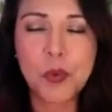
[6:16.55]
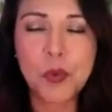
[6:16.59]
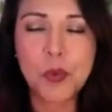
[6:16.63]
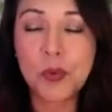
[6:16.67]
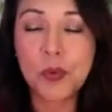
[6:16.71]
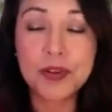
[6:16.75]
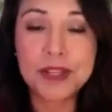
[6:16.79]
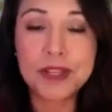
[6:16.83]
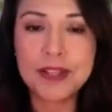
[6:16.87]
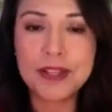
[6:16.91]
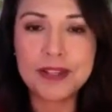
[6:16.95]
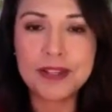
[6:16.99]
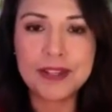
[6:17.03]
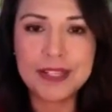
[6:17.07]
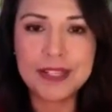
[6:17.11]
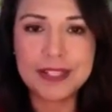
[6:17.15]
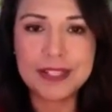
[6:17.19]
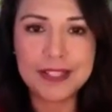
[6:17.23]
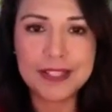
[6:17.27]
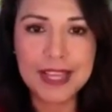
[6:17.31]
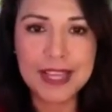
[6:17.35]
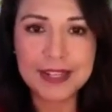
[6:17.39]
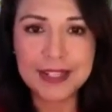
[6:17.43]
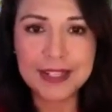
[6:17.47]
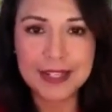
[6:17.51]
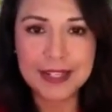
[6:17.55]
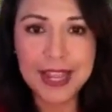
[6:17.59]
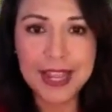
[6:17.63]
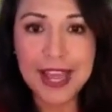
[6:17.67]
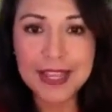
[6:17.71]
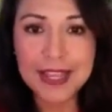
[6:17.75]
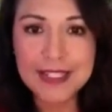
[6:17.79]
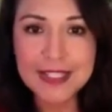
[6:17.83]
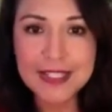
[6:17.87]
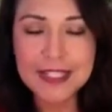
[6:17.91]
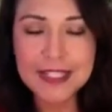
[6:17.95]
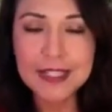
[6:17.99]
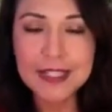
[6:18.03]
organ in that it
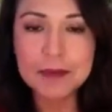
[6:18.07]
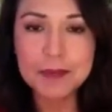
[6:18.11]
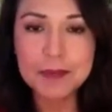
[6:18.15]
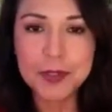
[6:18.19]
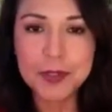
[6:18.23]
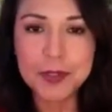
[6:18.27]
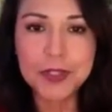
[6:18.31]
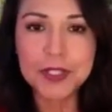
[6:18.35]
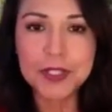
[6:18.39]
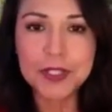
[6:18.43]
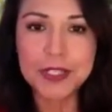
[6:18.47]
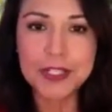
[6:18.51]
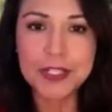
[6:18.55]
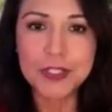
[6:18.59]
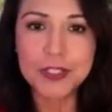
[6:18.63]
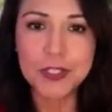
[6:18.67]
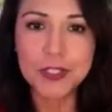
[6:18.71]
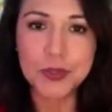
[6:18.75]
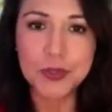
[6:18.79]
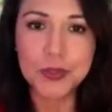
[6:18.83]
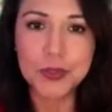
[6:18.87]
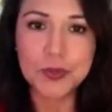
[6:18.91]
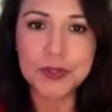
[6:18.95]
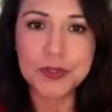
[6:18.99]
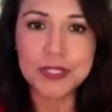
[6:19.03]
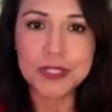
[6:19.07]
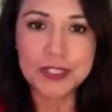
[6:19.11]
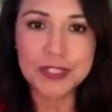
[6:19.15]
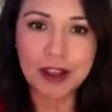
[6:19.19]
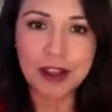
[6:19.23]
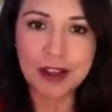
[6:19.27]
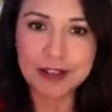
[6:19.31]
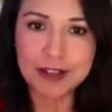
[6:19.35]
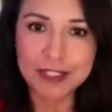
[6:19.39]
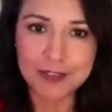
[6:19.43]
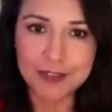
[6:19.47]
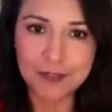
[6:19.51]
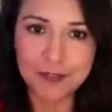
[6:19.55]
has the ability to
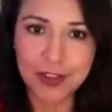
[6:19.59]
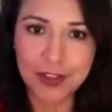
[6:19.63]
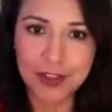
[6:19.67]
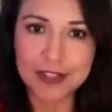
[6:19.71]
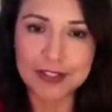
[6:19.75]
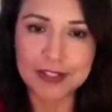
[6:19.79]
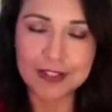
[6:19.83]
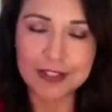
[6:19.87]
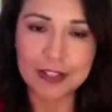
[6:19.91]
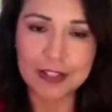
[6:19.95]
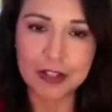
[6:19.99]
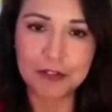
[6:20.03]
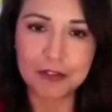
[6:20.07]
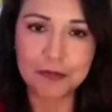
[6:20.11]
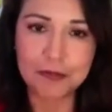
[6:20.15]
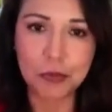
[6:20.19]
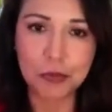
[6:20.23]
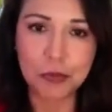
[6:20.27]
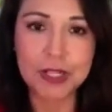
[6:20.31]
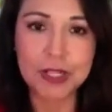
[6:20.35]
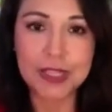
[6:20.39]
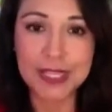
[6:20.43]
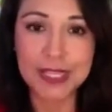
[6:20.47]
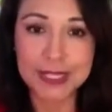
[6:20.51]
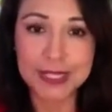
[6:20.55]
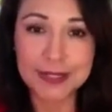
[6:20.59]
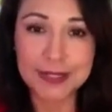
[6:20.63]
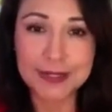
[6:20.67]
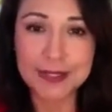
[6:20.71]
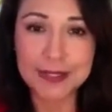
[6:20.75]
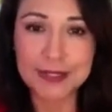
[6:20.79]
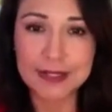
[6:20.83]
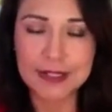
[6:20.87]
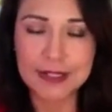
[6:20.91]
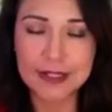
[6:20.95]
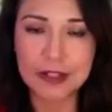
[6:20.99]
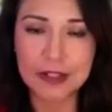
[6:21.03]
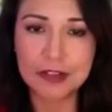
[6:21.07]
detoxify itself or cleanse
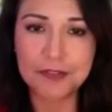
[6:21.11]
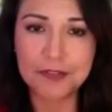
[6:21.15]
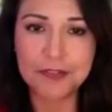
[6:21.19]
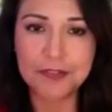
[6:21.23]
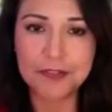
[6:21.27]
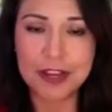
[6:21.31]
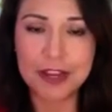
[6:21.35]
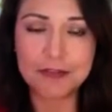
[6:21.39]
itself